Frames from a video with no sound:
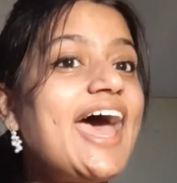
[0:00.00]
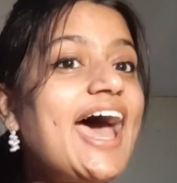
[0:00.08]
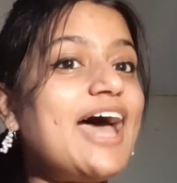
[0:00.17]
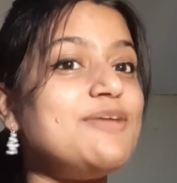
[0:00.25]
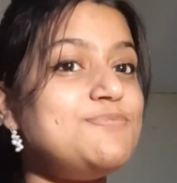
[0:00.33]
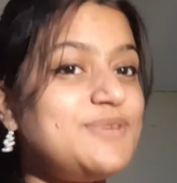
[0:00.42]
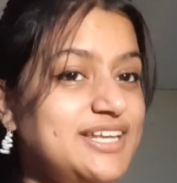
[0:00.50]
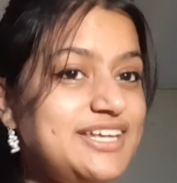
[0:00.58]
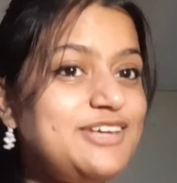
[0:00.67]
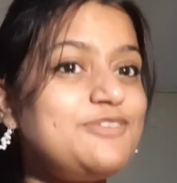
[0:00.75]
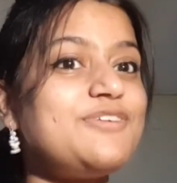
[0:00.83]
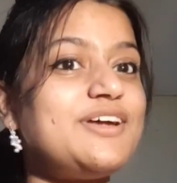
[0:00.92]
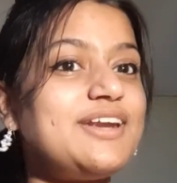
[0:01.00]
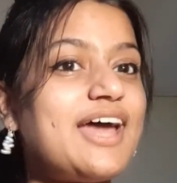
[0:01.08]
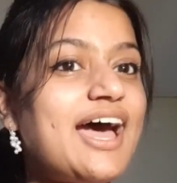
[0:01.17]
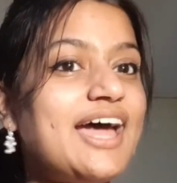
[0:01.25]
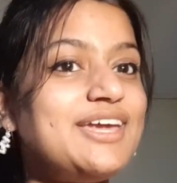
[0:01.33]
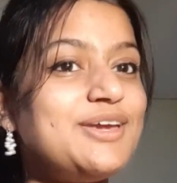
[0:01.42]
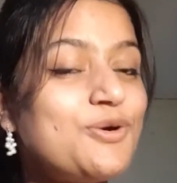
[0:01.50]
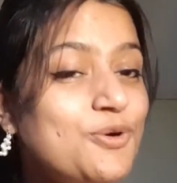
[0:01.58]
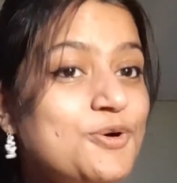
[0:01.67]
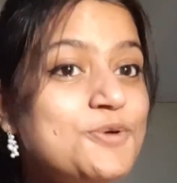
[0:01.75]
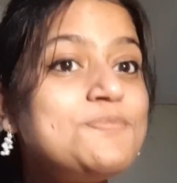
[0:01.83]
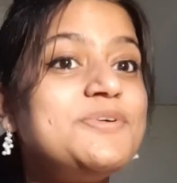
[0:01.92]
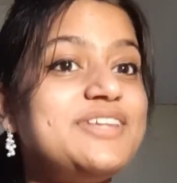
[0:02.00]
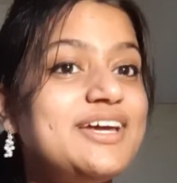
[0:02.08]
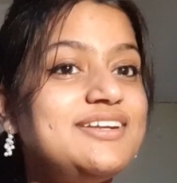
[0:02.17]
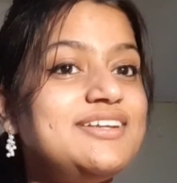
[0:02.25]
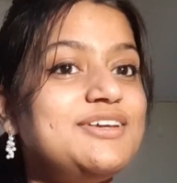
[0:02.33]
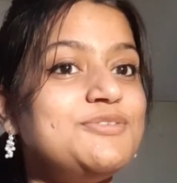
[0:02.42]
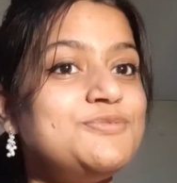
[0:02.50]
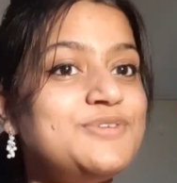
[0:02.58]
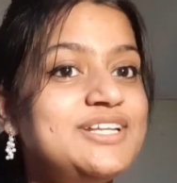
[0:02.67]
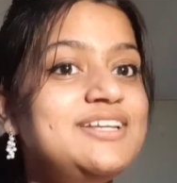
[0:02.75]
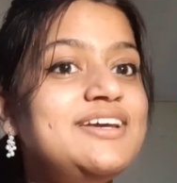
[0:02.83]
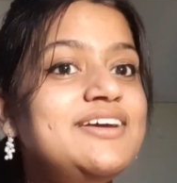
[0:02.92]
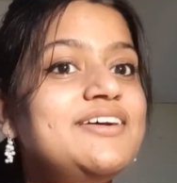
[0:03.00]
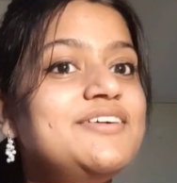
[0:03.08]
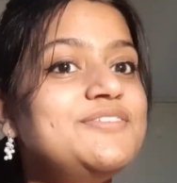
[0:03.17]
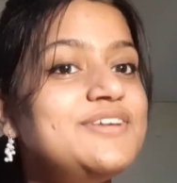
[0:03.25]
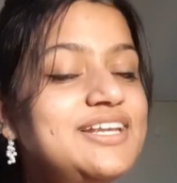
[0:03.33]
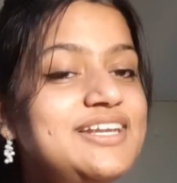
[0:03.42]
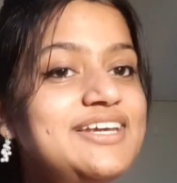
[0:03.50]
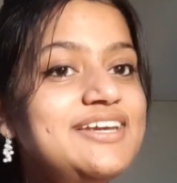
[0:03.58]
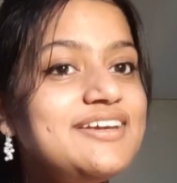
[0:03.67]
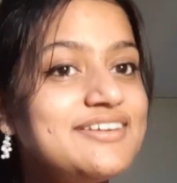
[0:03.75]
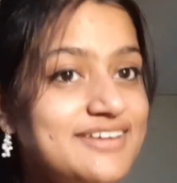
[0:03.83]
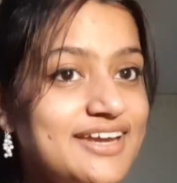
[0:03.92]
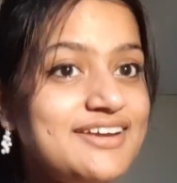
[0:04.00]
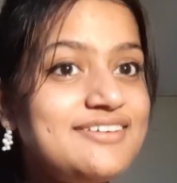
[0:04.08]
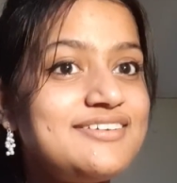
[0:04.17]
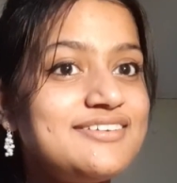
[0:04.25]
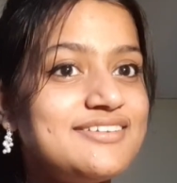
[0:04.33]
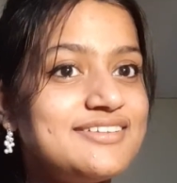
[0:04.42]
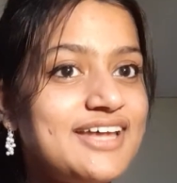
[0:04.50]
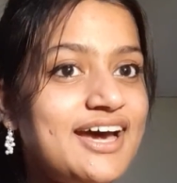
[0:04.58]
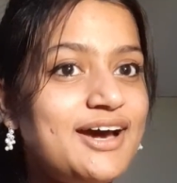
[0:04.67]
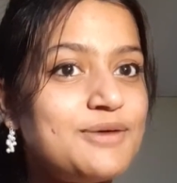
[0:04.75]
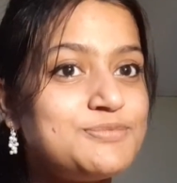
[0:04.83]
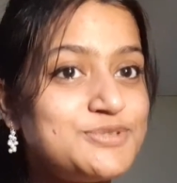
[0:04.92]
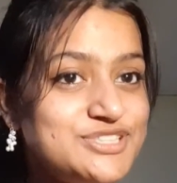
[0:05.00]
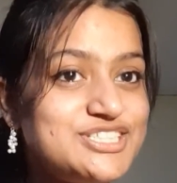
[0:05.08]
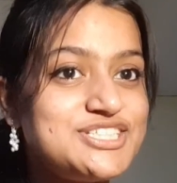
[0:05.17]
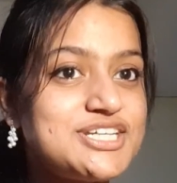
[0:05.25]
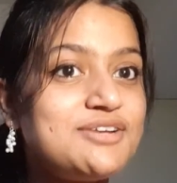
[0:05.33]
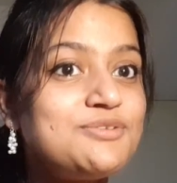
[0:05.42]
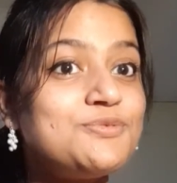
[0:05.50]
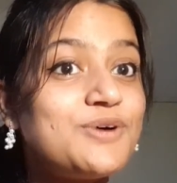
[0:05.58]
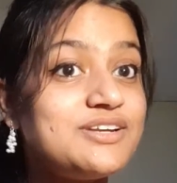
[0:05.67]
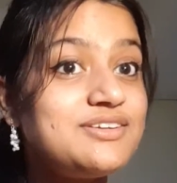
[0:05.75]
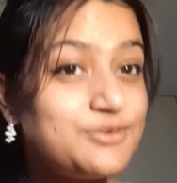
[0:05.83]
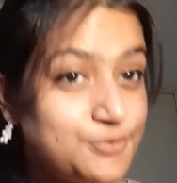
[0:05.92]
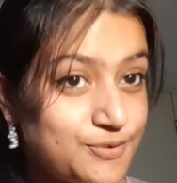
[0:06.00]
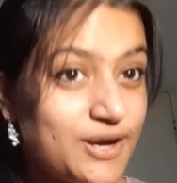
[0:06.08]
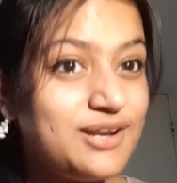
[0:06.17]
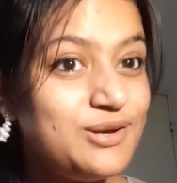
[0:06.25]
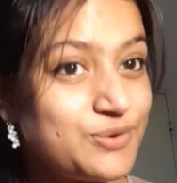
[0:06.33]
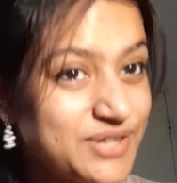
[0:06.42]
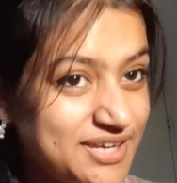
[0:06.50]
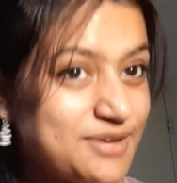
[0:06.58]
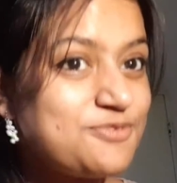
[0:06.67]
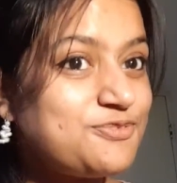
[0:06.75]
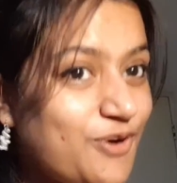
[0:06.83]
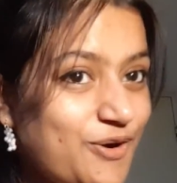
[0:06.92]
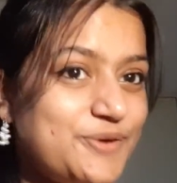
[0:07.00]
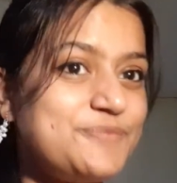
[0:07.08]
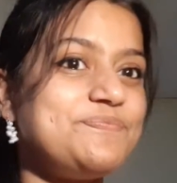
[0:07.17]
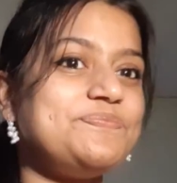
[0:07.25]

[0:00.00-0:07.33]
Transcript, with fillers: I believe and I hope that you will really get the position what you are looking for.